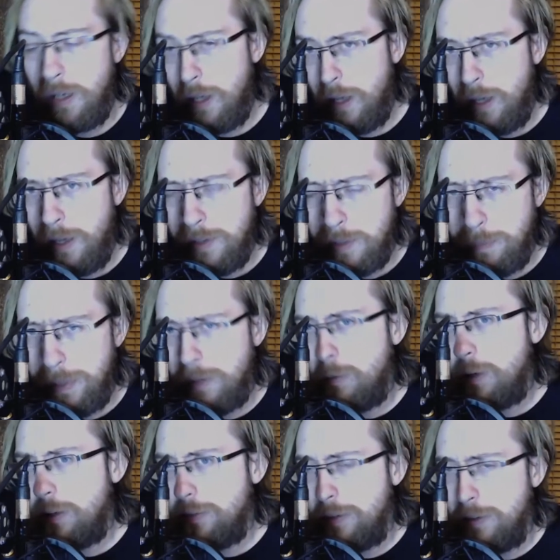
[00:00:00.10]
It's been a
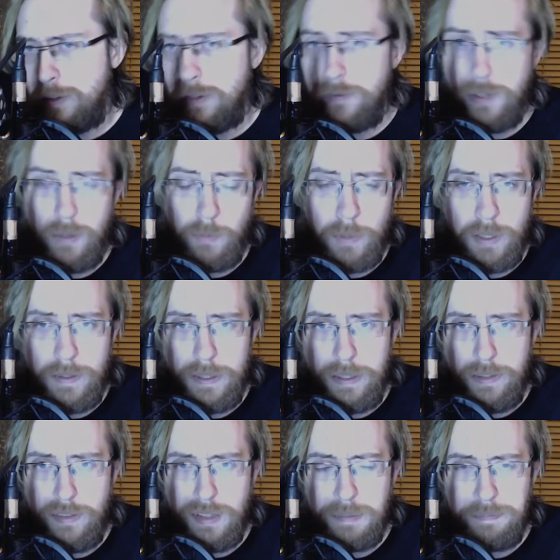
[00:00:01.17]
while since I've done one of
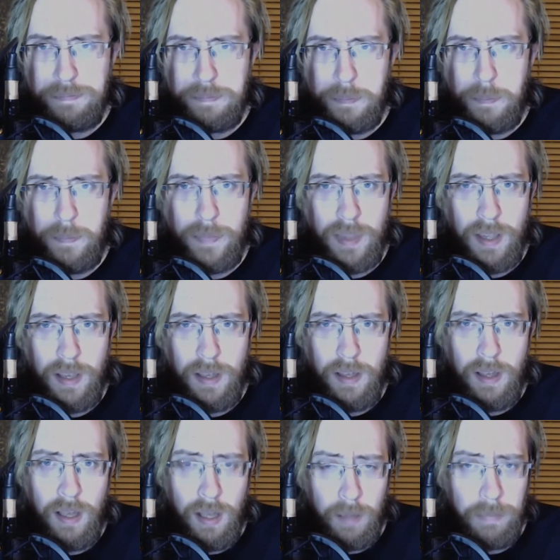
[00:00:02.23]
these.
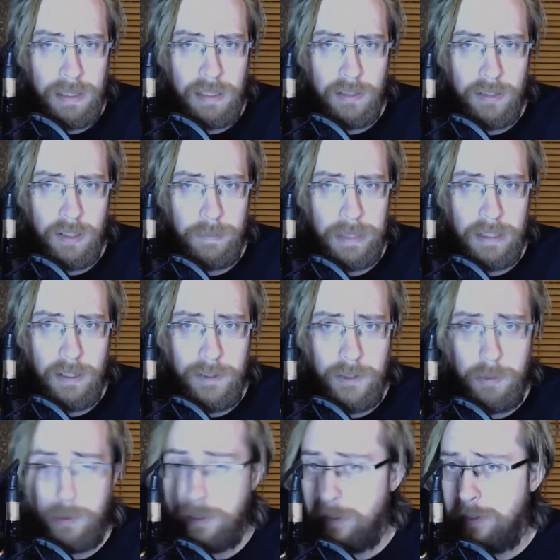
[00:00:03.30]
I better look at my last
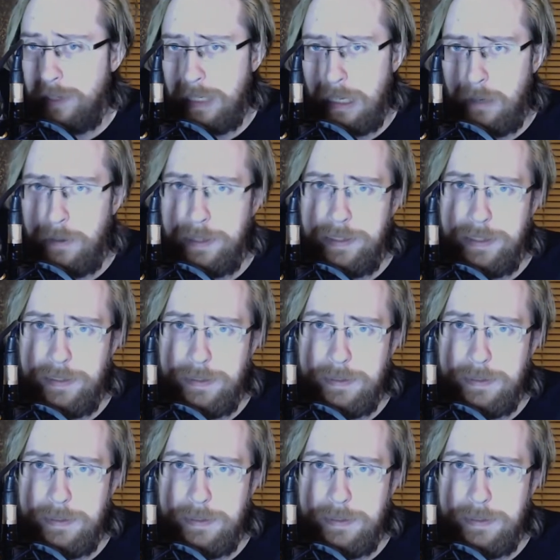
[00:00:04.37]
one and see how I did it.